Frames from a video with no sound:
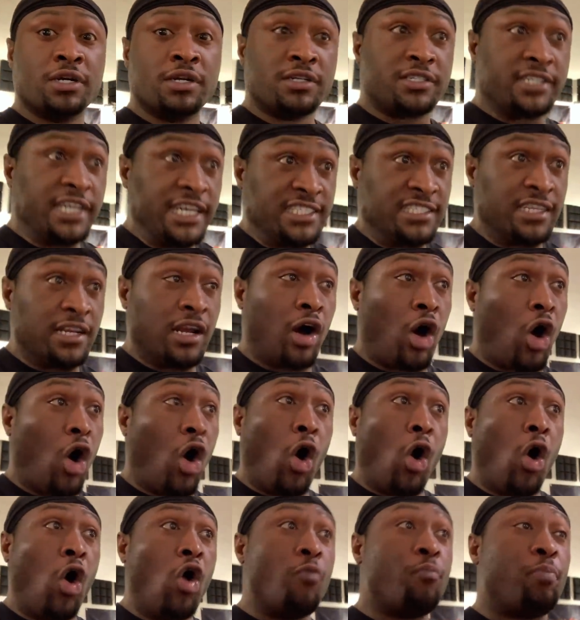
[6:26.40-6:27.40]
dissing a
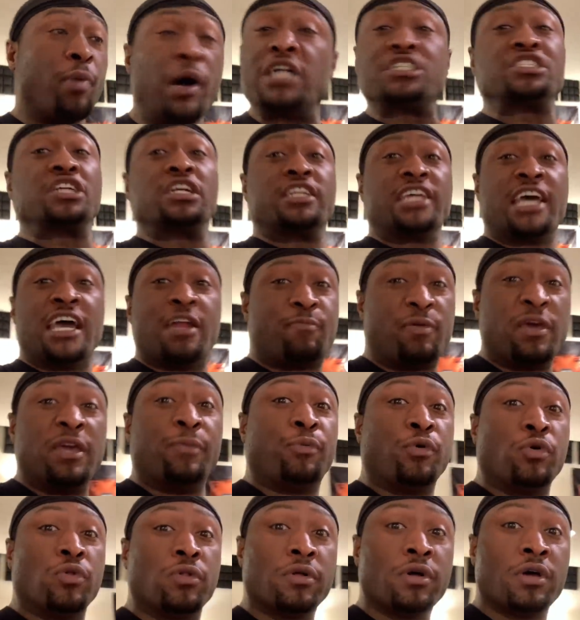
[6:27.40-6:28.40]
whole bunch of dead
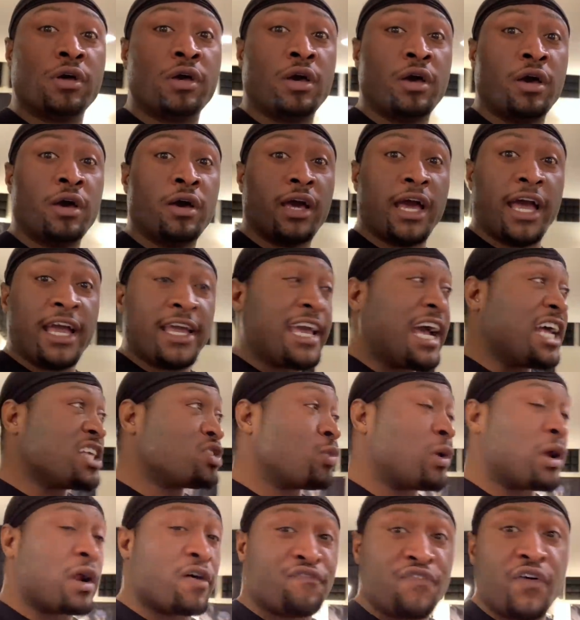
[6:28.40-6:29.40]
people. And
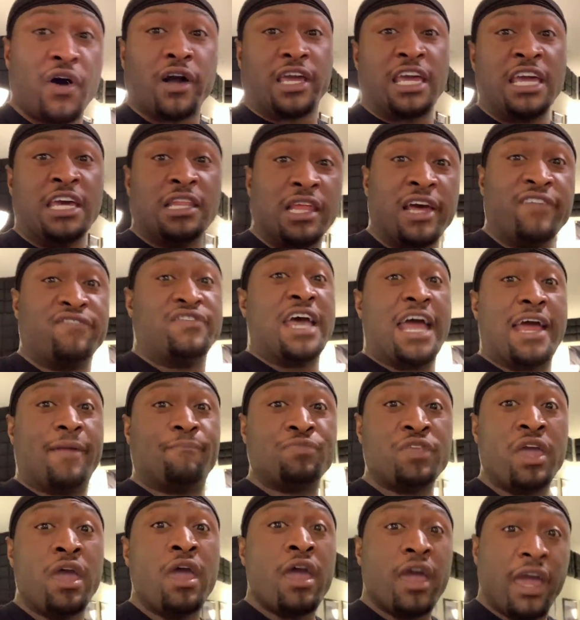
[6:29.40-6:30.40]
guess where the fuck he lived
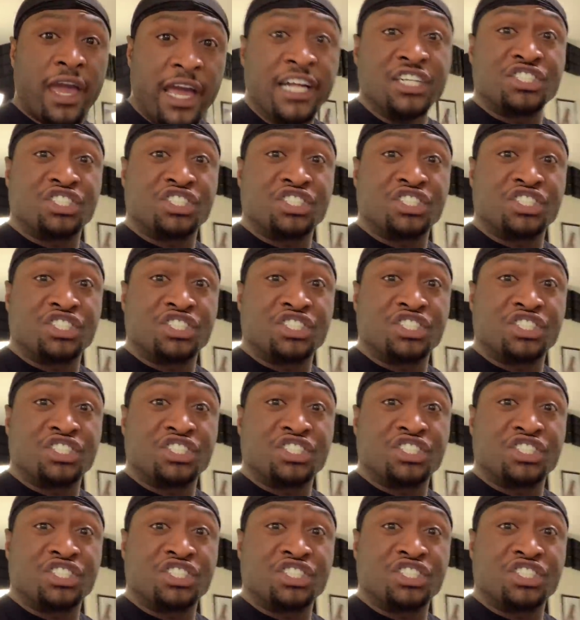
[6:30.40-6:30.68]
at? In